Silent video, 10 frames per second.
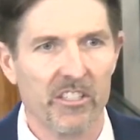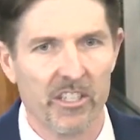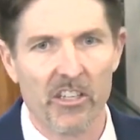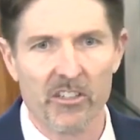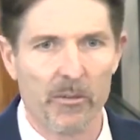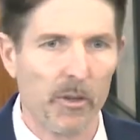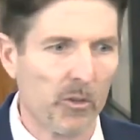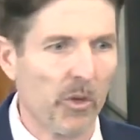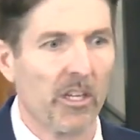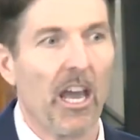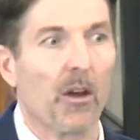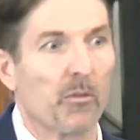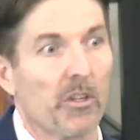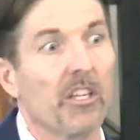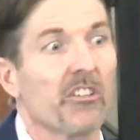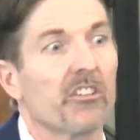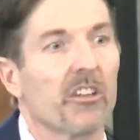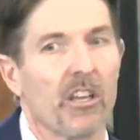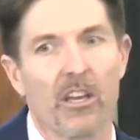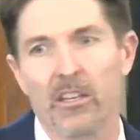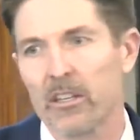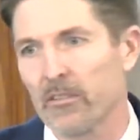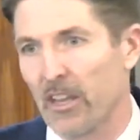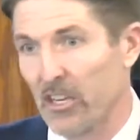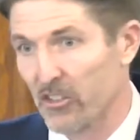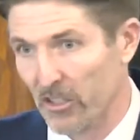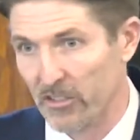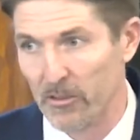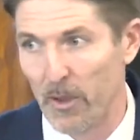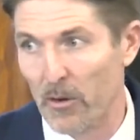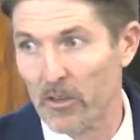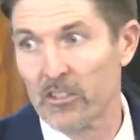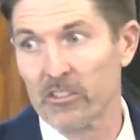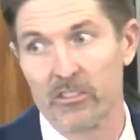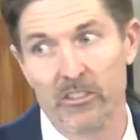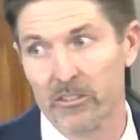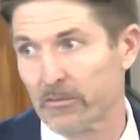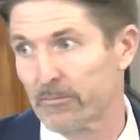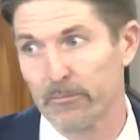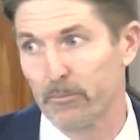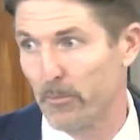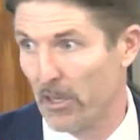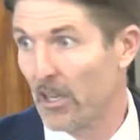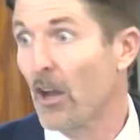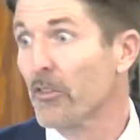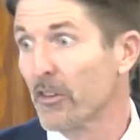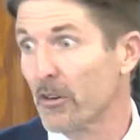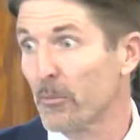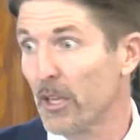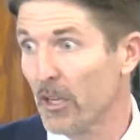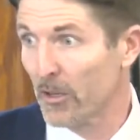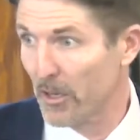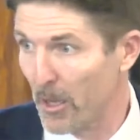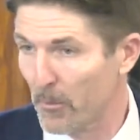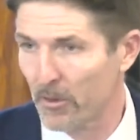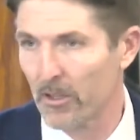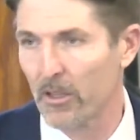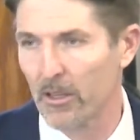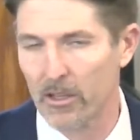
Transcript: the distinction between outreach and evangelism. Outreach is just being out there, being enabled,